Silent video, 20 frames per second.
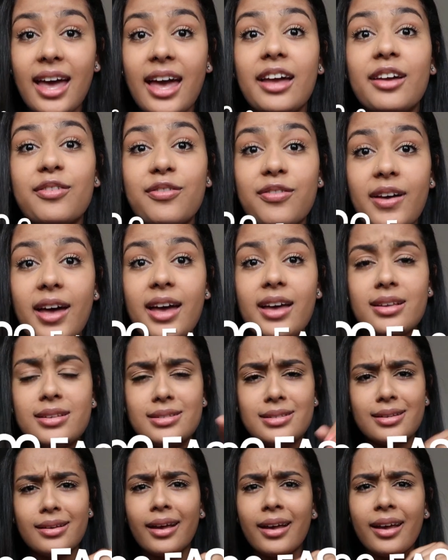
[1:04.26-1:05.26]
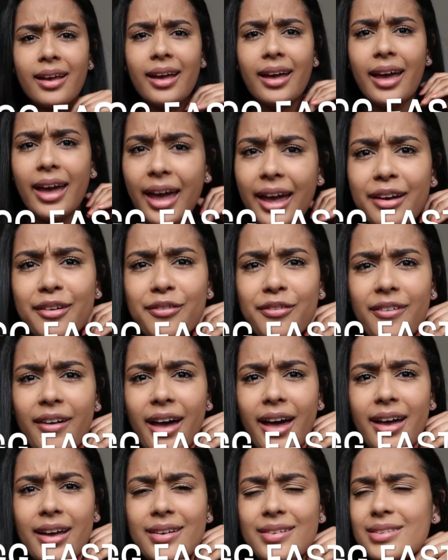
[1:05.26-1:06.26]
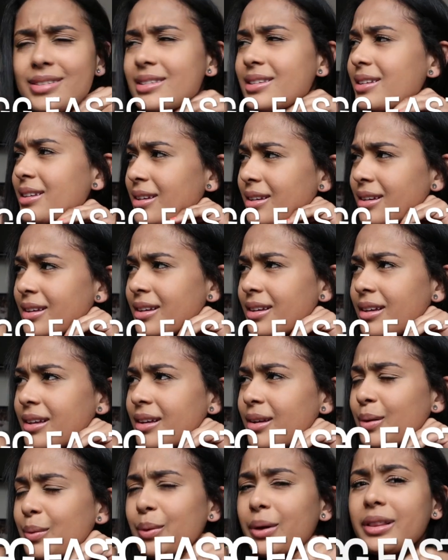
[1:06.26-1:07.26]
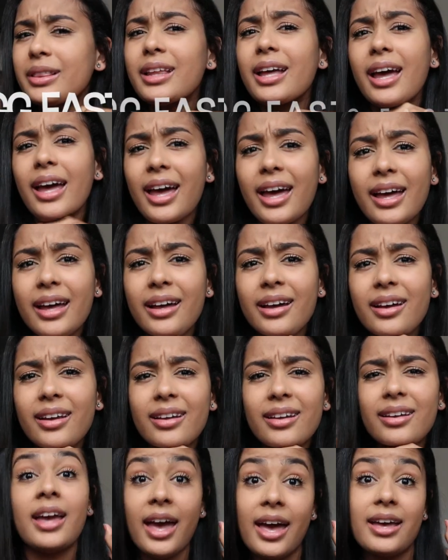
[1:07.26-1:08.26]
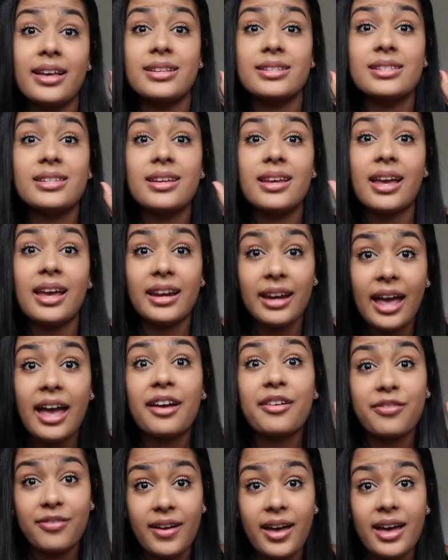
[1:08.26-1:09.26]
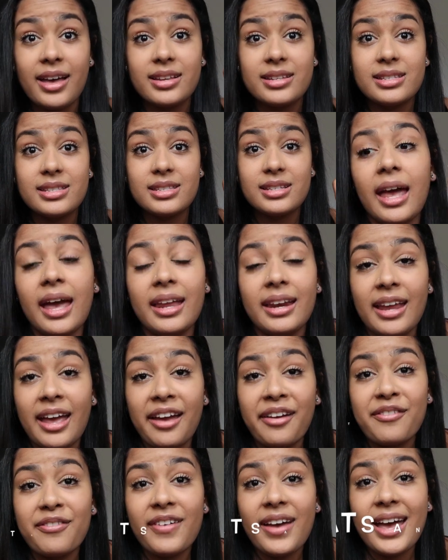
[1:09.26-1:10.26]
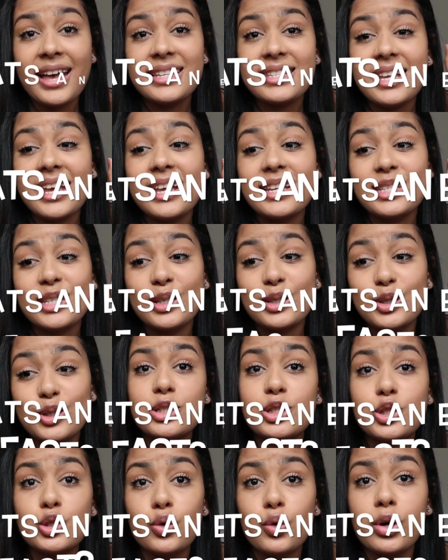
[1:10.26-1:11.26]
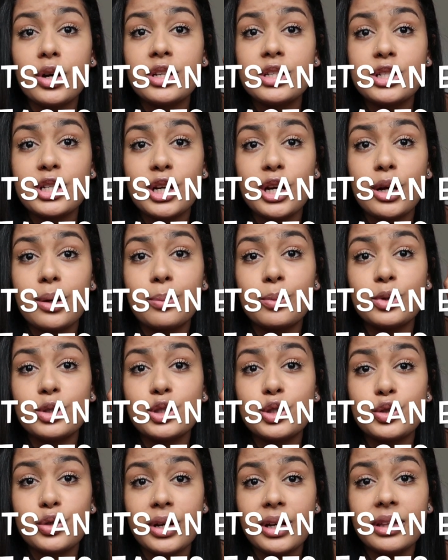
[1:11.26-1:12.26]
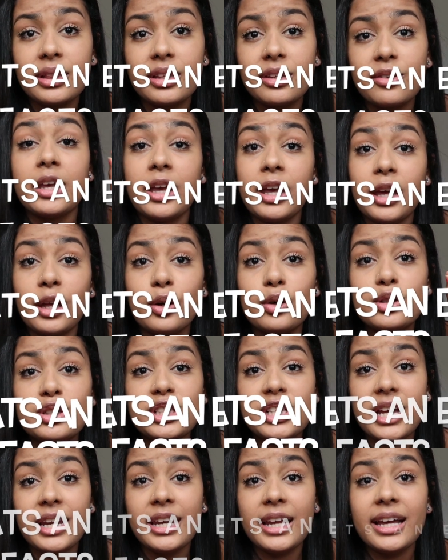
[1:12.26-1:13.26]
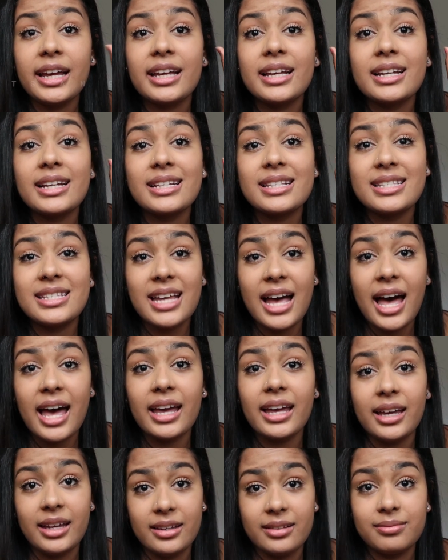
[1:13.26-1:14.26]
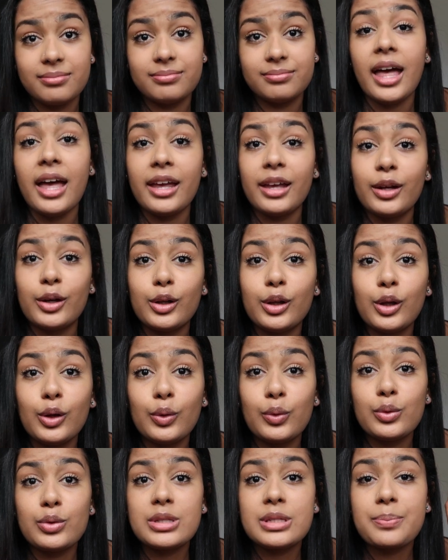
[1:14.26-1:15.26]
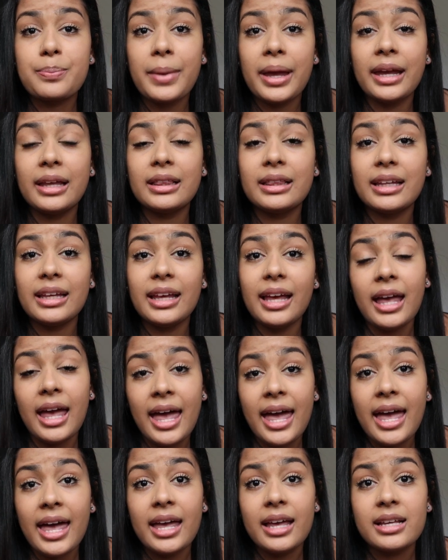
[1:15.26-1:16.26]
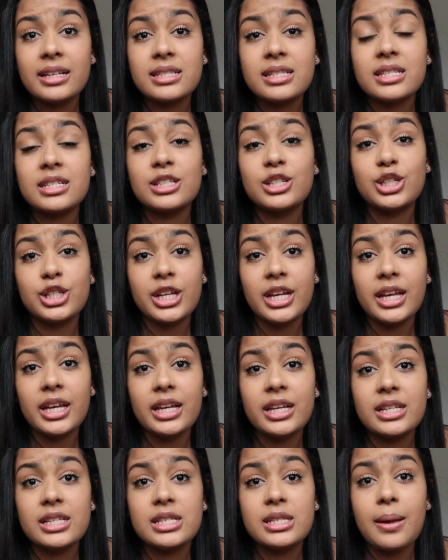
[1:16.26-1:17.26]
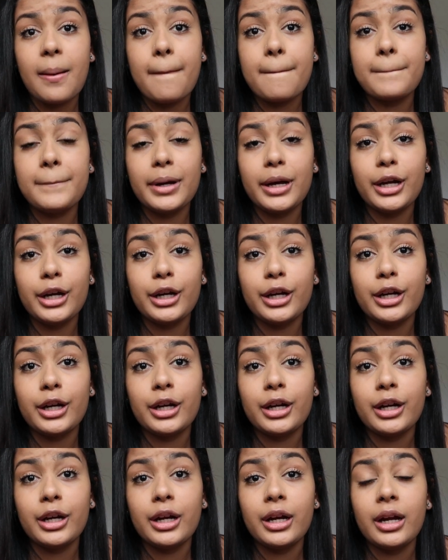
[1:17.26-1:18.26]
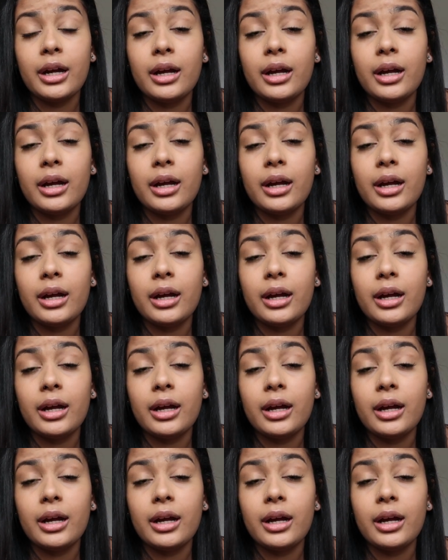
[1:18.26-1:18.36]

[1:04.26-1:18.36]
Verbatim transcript: egg fast. Egg fast, what the heck? Yes, an egg fast. An egg fast is a short-term restrictive ketogenic diet that includes mainly eggs, cheese, butter,